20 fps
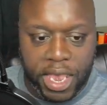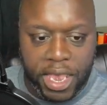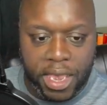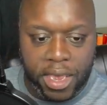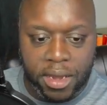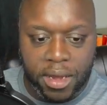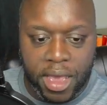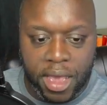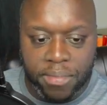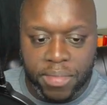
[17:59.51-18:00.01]

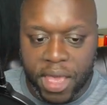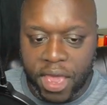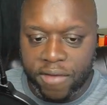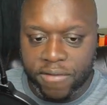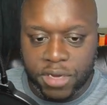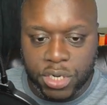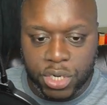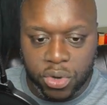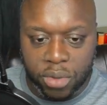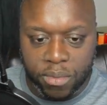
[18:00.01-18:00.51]
and I'm not
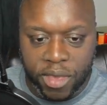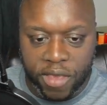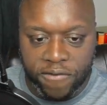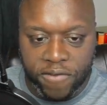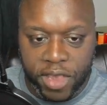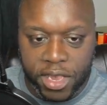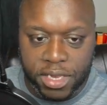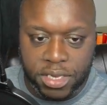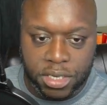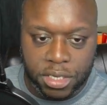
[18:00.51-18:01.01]
even showing my
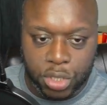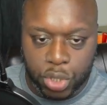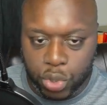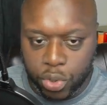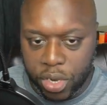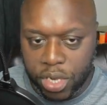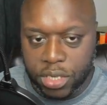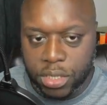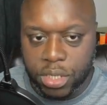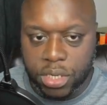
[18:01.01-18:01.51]
face. The
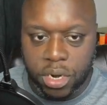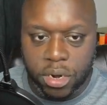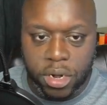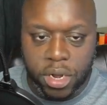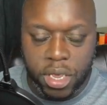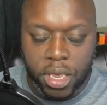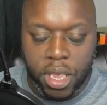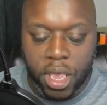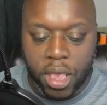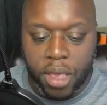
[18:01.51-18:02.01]
screen's
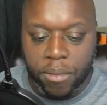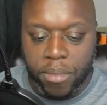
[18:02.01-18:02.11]
dirty.